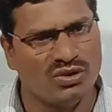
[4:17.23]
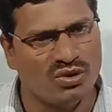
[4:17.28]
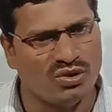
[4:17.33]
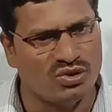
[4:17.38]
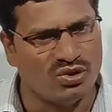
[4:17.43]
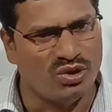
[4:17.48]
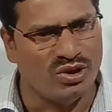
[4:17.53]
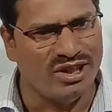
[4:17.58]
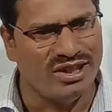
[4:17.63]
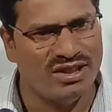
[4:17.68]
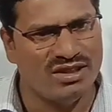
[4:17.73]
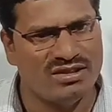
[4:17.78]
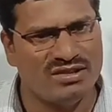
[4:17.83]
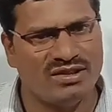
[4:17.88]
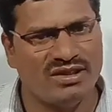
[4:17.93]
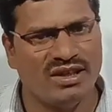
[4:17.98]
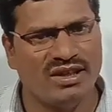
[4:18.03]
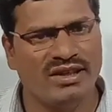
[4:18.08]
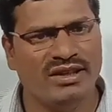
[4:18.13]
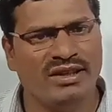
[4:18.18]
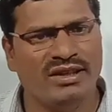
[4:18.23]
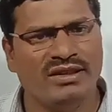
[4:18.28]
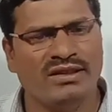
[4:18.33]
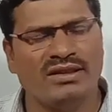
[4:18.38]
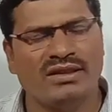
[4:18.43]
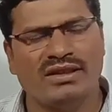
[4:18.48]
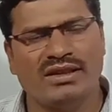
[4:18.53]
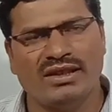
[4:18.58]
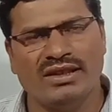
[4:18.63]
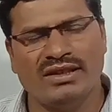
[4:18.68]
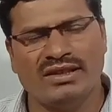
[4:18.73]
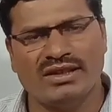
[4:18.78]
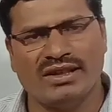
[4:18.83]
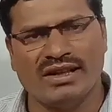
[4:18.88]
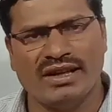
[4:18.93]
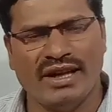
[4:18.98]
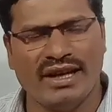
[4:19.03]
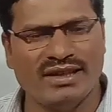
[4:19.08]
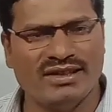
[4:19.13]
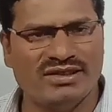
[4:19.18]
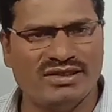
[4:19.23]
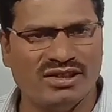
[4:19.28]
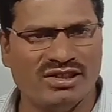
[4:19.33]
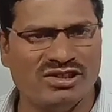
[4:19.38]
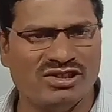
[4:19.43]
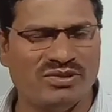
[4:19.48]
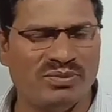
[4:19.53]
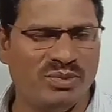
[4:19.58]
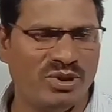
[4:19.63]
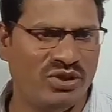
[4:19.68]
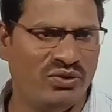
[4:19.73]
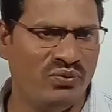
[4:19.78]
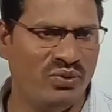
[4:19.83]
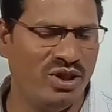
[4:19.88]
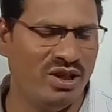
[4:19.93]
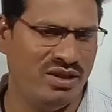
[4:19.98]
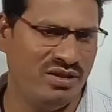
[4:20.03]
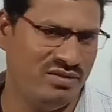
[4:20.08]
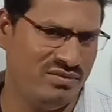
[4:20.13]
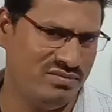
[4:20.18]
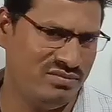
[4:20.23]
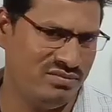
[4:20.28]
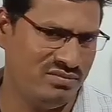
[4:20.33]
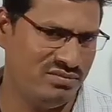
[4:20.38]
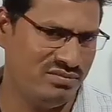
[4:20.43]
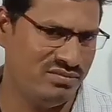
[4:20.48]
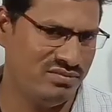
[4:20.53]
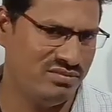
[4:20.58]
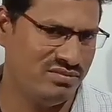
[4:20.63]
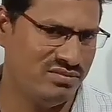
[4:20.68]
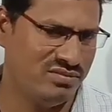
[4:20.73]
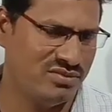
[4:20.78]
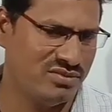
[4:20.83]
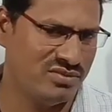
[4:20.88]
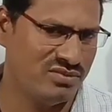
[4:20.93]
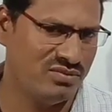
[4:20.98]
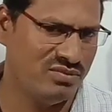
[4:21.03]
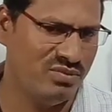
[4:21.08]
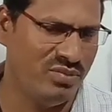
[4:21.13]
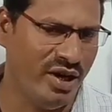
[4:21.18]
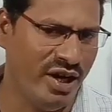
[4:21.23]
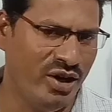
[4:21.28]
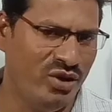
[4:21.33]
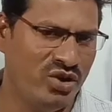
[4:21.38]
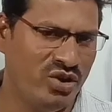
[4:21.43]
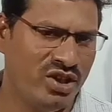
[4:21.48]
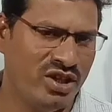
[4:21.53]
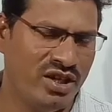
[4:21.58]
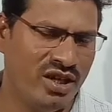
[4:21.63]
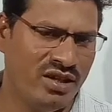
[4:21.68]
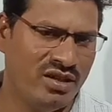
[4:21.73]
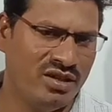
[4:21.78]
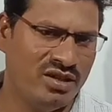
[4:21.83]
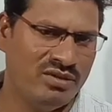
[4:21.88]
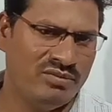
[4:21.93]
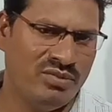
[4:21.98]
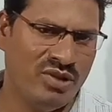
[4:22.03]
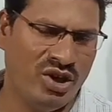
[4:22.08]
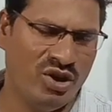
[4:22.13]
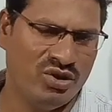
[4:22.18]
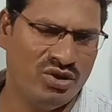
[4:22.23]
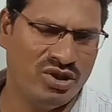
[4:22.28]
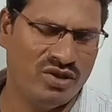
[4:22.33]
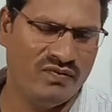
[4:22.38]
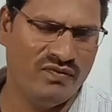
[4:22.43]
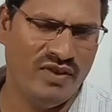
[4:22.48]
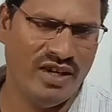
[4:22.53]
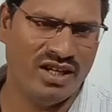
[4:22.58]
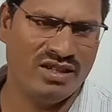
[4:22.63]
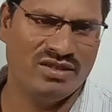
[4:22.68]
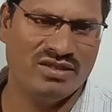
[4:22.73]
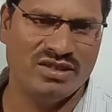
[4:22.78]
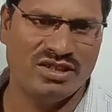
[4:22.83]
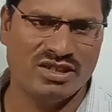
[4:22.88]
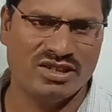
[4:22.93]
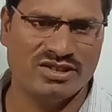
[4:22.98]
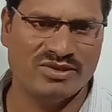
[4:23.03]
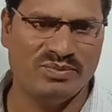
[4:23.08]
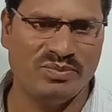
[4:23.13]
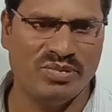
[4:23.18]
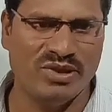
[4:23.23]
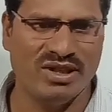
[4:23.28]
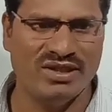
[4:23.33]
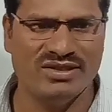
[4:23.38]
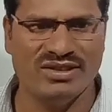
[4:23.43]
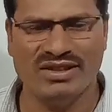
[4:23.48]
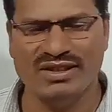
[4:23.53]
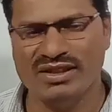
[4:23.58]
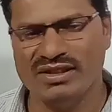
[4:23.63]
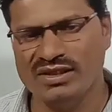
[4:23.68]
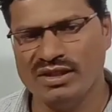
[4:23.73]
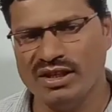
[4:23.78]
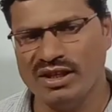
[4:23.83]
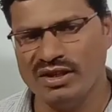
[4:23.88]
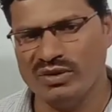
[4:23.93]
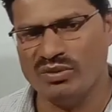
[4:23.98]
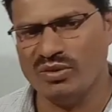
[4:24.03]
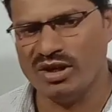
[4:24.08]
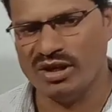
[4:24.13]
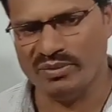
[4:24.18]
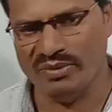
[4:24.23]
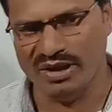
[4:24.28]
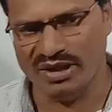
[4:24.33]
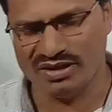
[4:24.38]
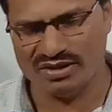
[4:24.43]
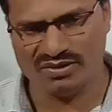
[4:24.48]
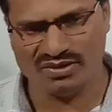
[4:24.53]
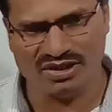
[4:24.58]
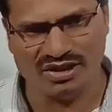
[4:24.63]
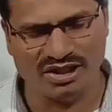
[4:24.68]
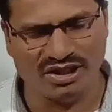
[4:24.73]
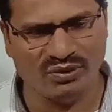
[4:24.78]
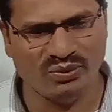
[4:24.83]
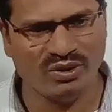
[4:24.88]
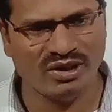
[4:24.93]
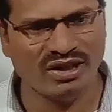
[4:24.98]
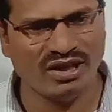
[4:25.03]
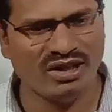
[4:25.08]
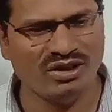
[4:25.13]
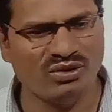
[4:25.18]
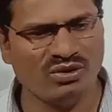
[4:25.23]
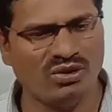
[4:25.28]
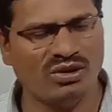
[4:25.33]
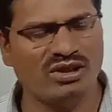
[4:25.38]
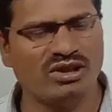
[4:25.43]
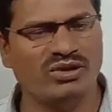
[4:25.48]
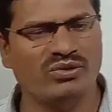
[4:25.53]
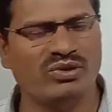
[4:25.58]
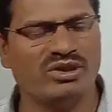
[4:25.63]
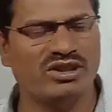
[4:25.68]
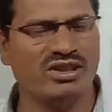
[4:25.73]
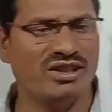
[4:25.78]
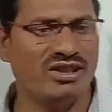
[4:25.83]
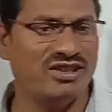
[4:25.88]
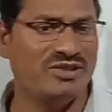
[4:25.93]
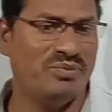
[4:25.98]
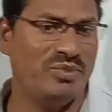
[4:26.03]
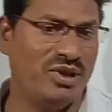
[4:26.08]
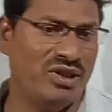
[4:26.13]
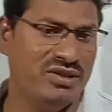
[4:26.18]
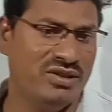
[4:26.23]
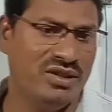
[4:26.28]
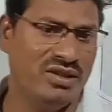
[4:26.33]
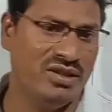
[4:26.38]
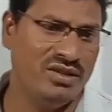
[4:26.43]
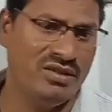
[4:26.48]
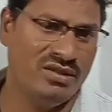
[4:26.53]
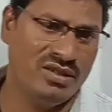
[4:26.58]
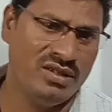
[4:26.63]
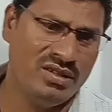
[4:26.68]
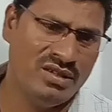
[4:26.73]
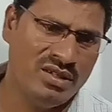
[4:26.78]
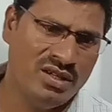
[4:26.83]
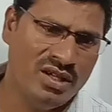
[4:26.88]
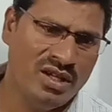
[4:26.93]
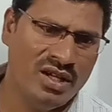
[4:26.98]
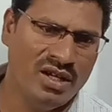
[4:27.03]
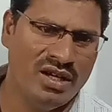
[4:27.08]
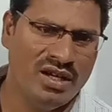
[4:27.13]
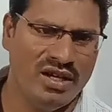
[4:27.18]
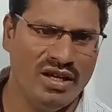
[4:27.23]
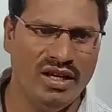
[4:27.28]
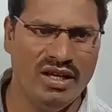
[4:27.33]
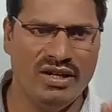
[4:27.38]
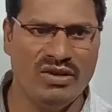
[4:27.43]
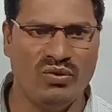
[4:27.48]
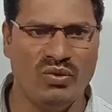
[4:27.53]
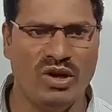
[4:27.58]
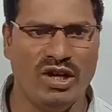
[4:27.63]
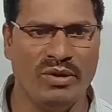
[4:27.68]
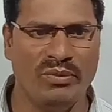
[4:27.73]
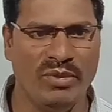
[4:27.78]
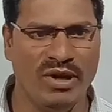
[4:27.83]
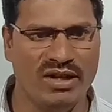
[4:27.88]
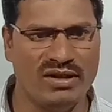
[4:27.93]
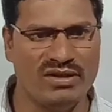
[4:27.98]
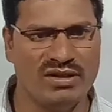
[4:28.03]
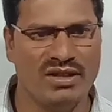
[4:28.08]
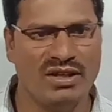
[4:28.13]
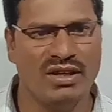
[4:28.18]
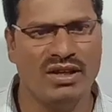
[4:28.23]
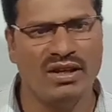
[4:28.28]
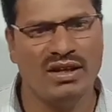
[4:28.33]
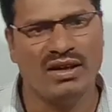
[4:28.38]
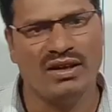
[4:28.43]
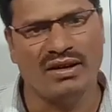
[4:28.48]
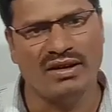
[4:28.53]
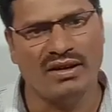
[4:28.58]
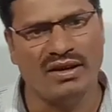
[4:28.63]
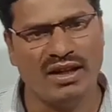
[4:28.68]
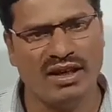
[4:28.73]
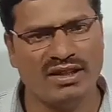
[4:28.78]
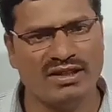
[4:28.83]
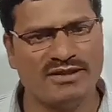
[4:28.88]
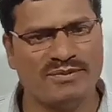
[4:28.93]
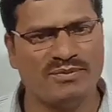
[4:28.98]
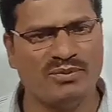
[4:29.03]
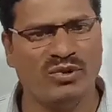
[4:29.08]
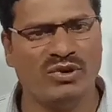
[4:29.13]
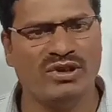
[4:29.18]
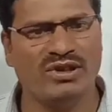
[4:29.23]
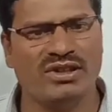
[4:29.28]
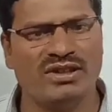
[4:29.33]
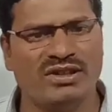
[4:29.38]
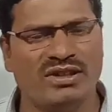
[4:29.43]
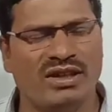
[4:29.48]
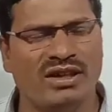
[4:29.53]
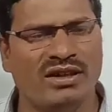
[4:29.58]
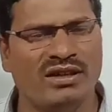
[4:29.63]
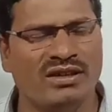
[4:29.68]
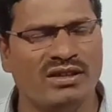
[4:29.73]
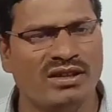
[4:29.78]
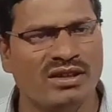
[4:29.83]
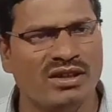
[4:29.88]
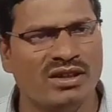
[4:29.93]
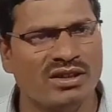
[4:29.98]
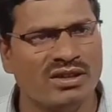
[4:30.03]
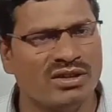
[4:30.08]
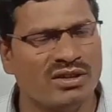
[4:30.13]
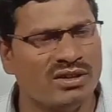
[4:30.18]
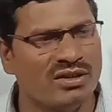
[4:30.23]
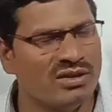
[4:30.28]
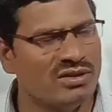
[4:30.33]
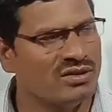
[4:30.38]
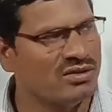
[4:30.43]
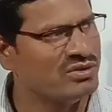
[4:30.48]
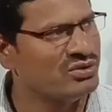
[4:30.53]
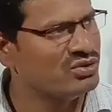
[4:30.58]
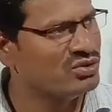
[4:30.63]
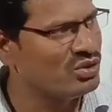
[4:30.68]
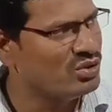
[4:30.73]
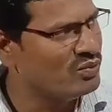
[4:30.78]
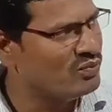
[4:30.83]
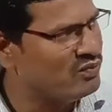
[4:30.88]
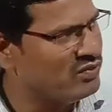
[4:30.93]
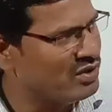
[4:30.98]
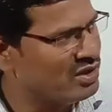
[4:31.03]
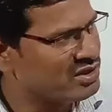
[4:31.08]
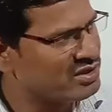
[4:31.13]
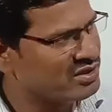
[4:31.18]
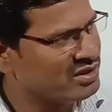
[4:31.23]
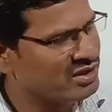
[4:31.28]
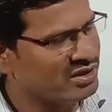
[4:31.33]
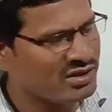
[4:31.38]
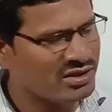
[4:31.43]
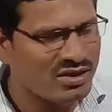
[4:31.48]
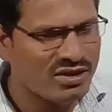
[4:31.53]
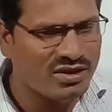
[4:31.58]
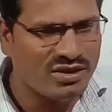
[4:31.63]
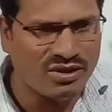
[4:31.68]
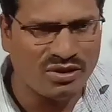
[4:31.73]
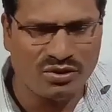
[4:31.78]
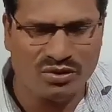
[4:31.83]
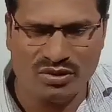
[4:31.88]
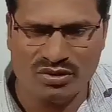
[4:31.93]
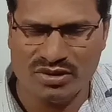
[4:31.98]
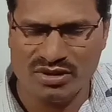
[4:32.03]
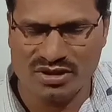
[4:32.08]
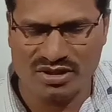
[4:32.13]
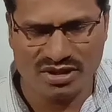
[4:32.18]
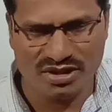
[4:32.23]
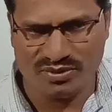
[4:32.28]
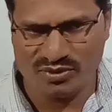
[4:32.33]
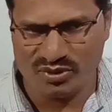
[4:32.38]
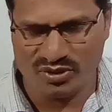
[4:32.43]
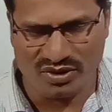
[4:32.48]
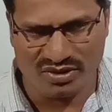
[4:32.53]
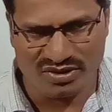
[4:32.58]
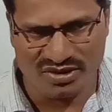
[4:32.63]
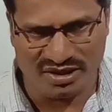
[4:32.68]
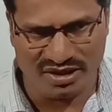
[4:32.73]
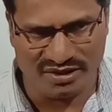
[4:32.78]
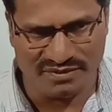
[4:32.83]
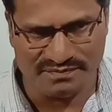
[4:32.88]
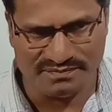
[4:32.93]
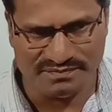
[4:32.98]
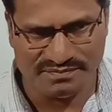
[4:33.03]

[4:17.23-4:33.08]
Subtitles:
So it is studying interactions between biotic and abiotic factors present in the environment, living and non-living things present in the environment. Next point is there. So first thing, ecosystem we have seen.